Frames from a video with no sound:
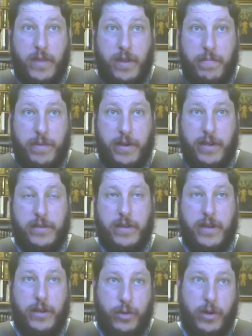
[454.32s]
appears the
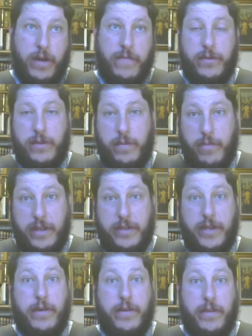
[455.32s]
controversy
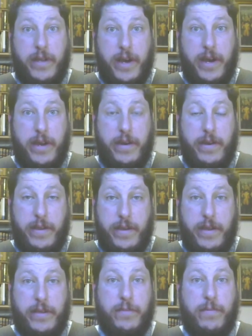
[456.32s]
breaks out in the continent
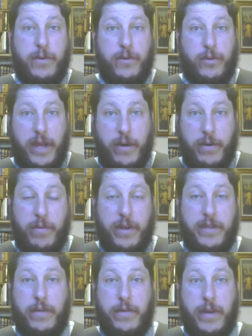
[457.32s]
as opposed to how it
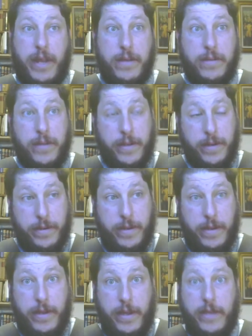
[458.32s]
breaks out in England
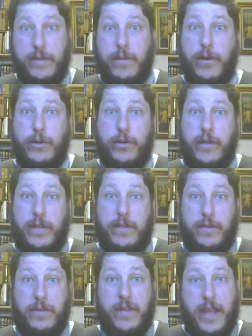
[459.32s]
is largely
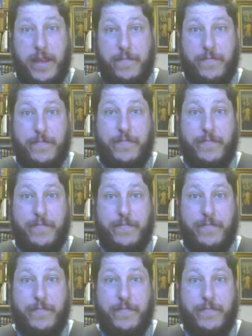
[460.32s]
the state